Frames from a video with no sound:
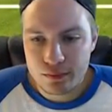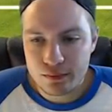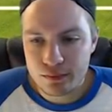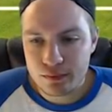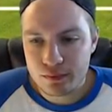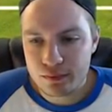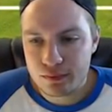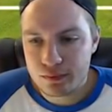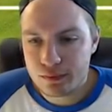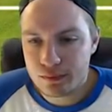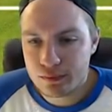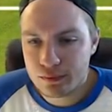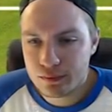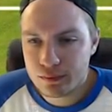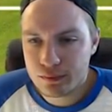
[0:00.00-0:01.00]
coordinator
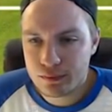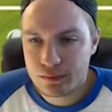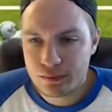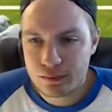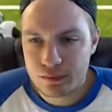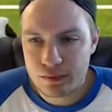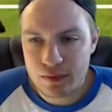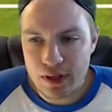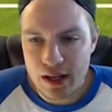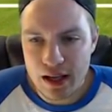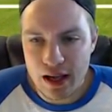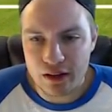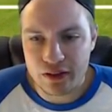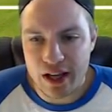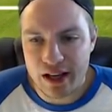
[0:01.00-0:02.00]
continue to be
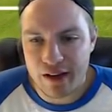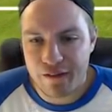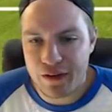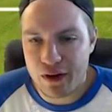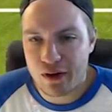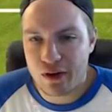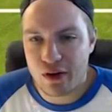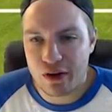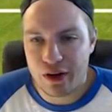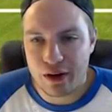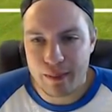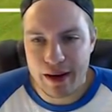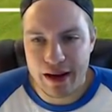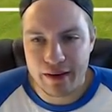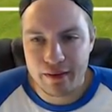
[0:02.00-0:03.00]
aggressive. I'll take a field goal here,
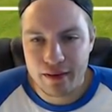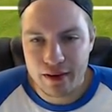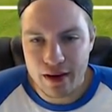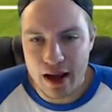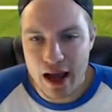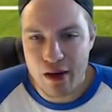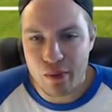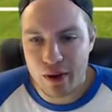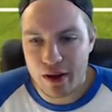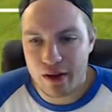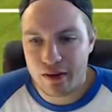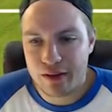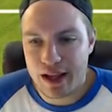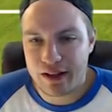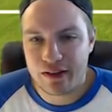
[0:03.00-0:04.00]
man. I
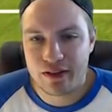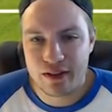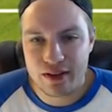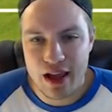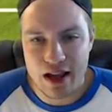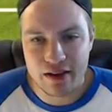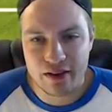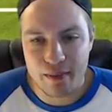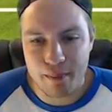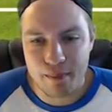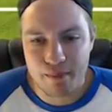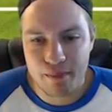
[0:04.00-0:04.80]
will. That's that's the.